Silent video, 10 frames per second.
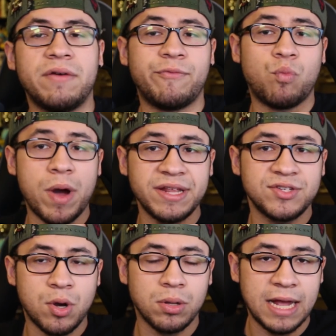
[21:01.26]
of what is
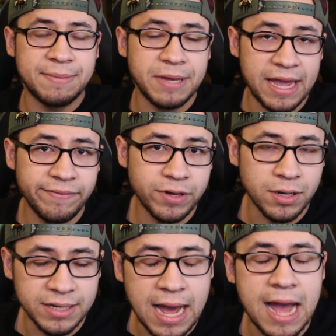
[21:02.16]
cult-like behavior
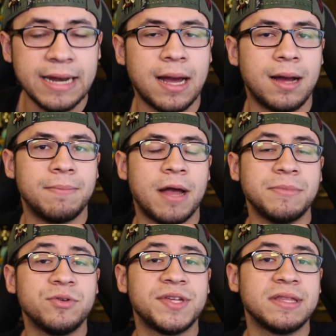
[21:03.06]
or not,
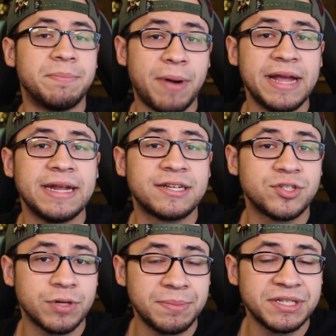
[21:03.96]
I'm using the Byte
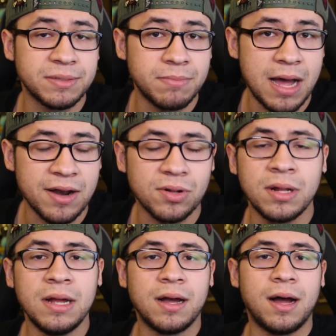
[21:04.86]
extremism model
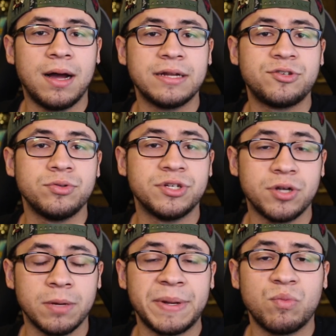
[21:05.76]
to
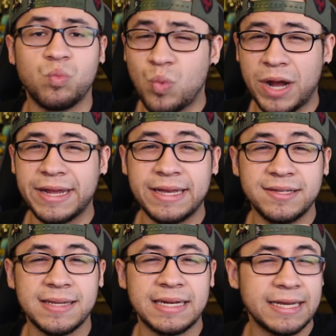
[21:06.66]
determine what
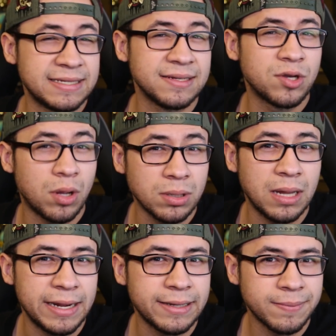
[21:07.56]
is and isn't
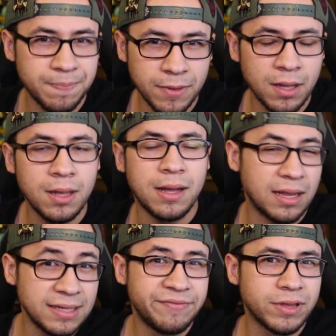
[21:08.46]
cult-like.
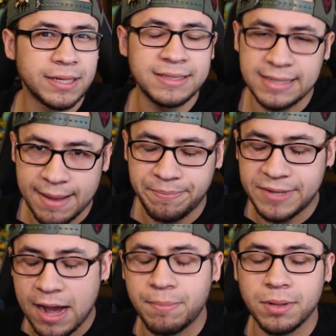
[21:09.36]
I'll leave a link to that
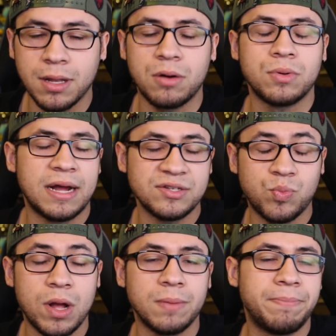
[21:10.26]
down below as
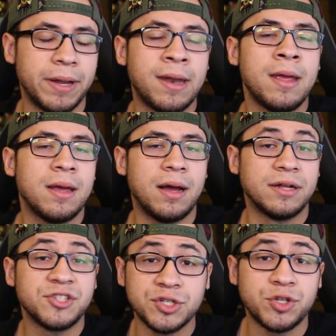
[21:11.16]
well, but
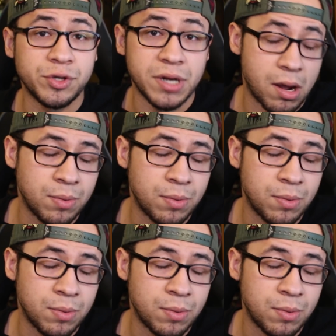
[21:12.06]
just so you know.